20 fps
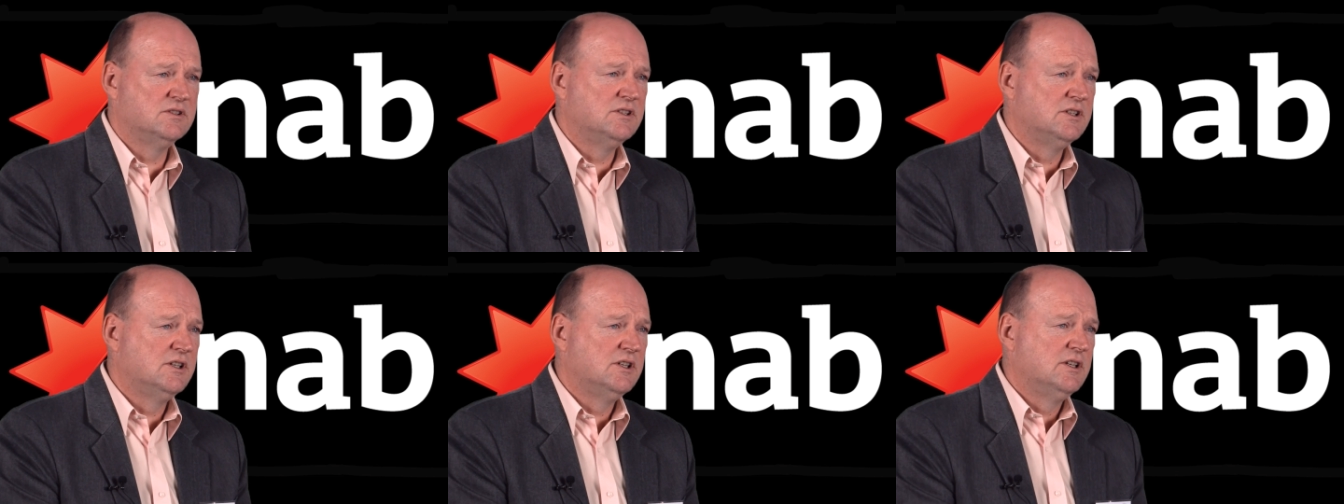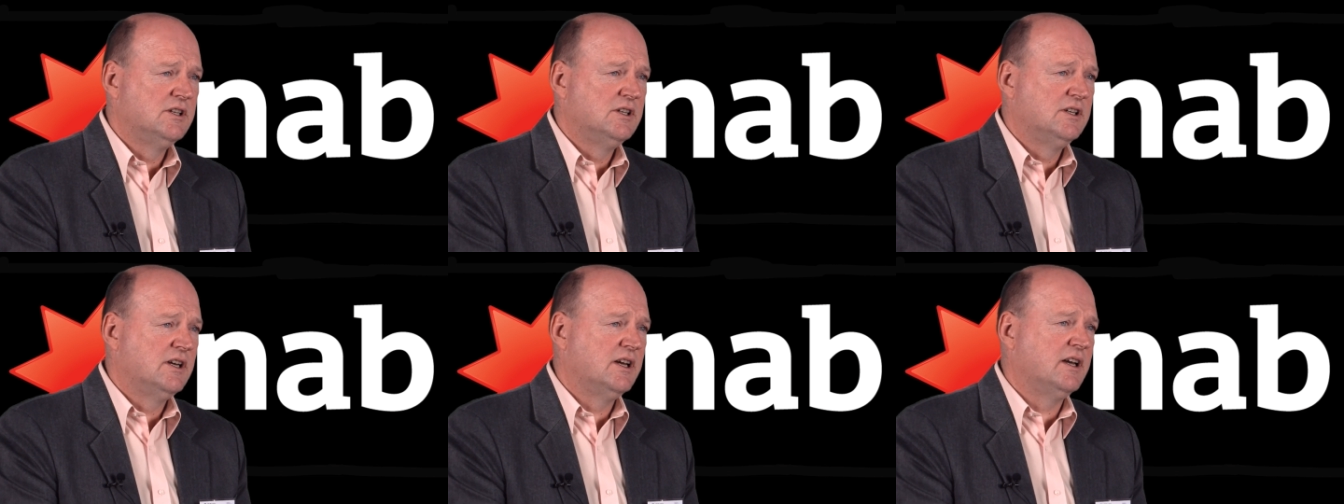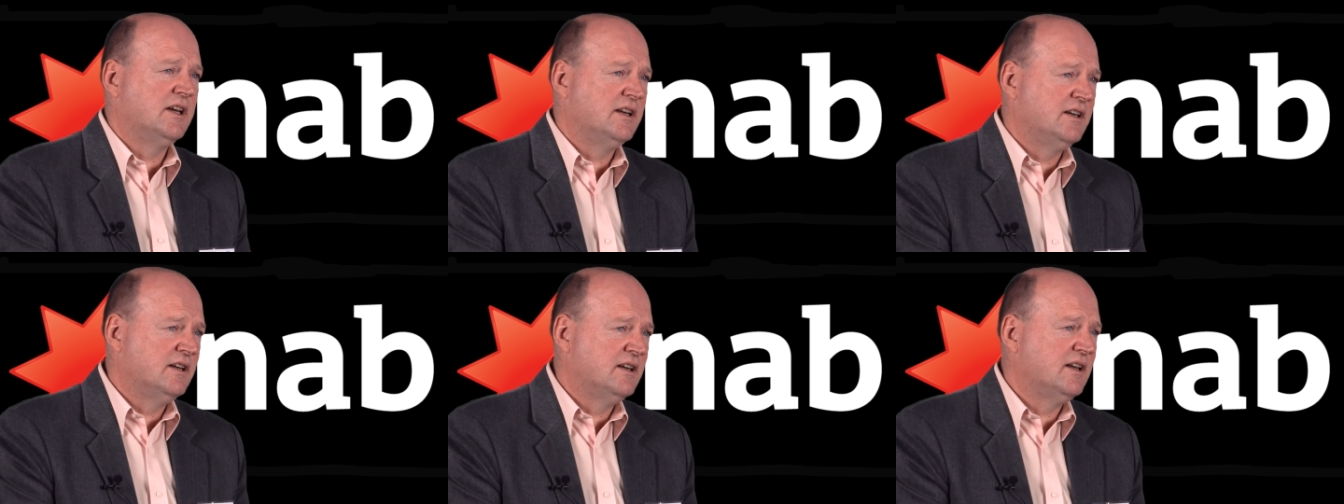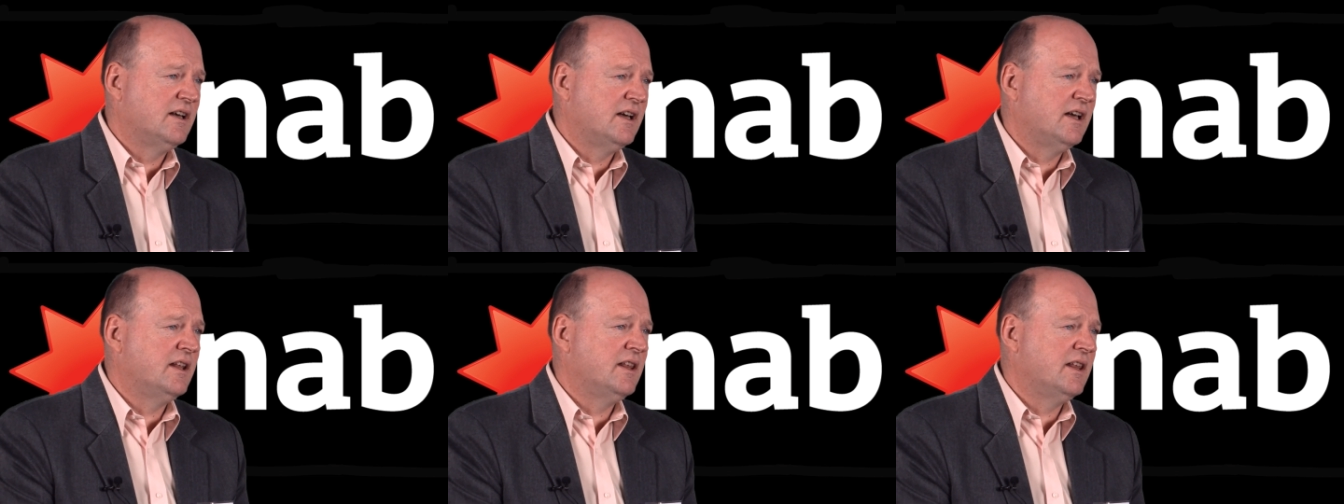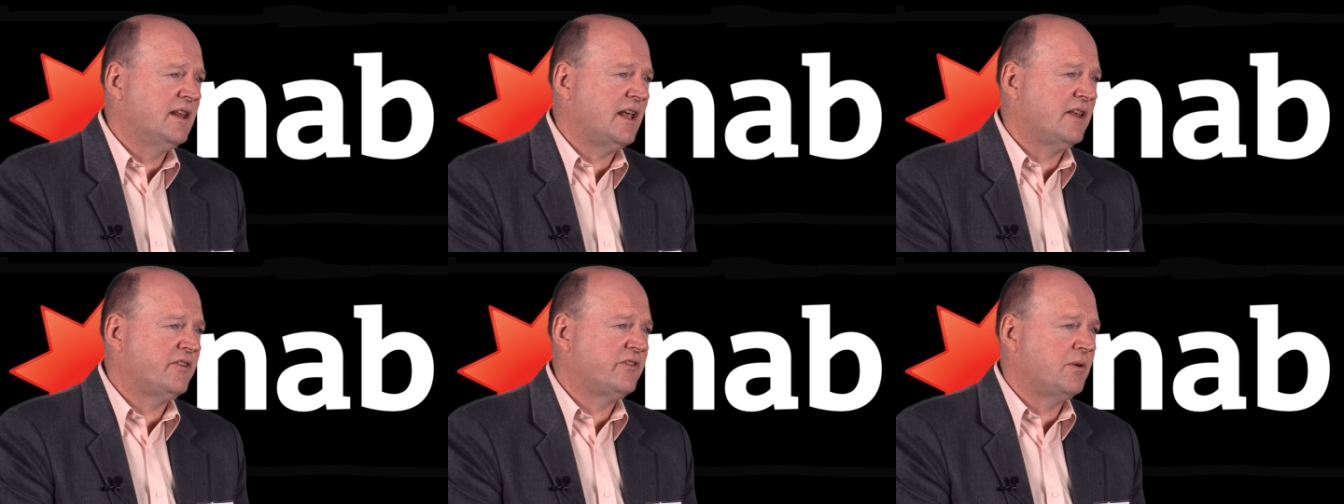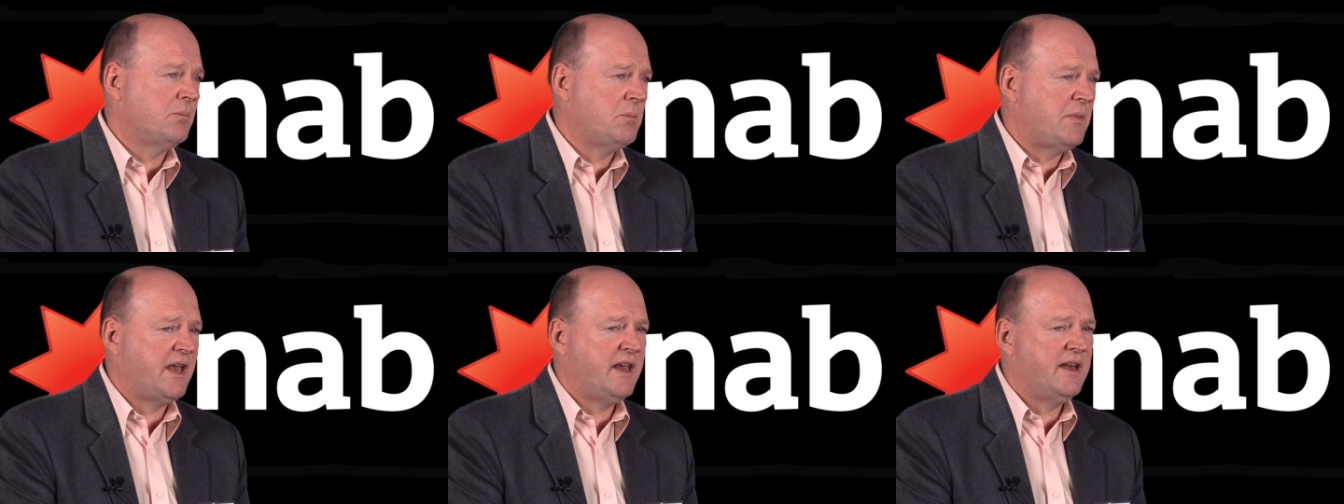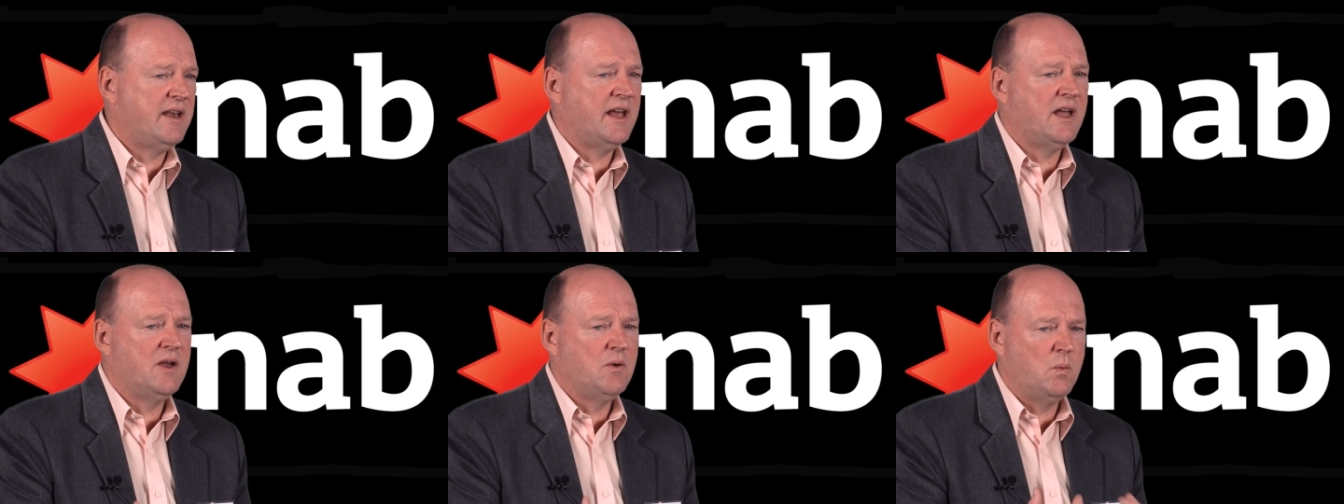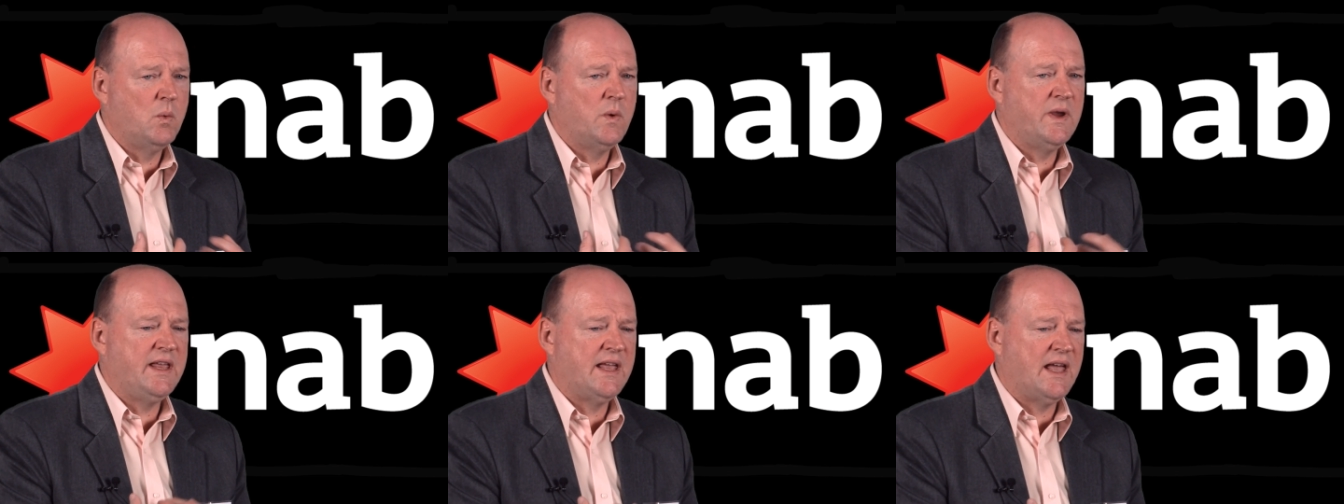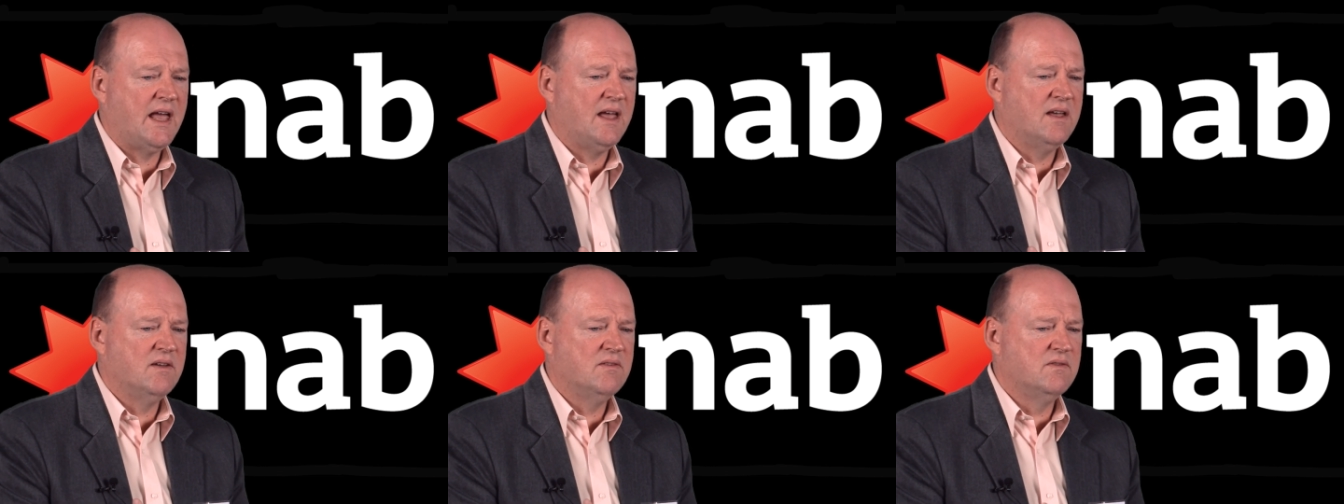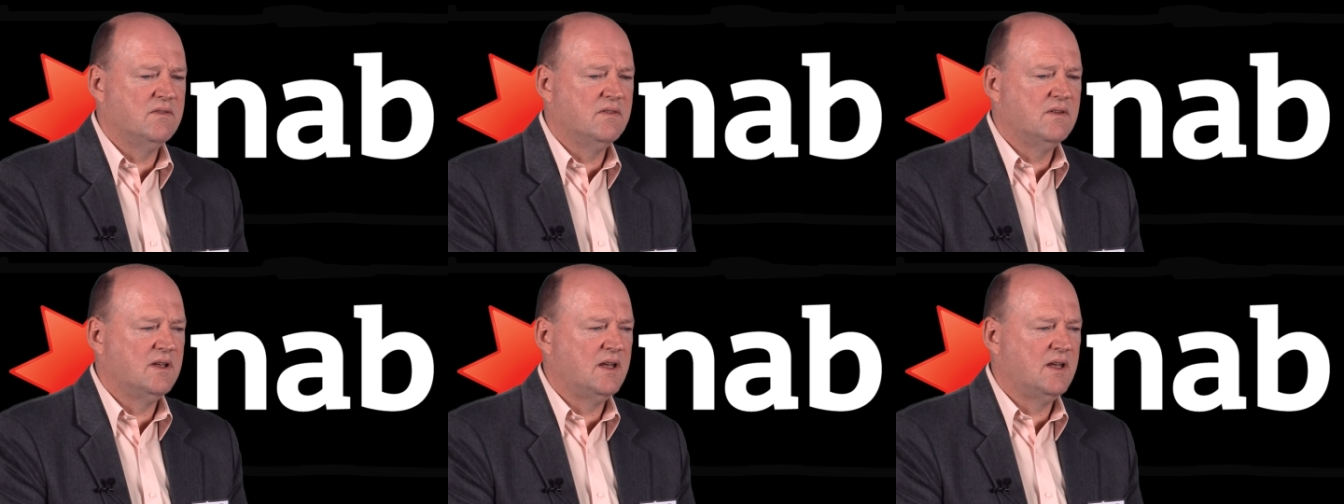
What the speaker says: Yeah. And that's a mandate we have.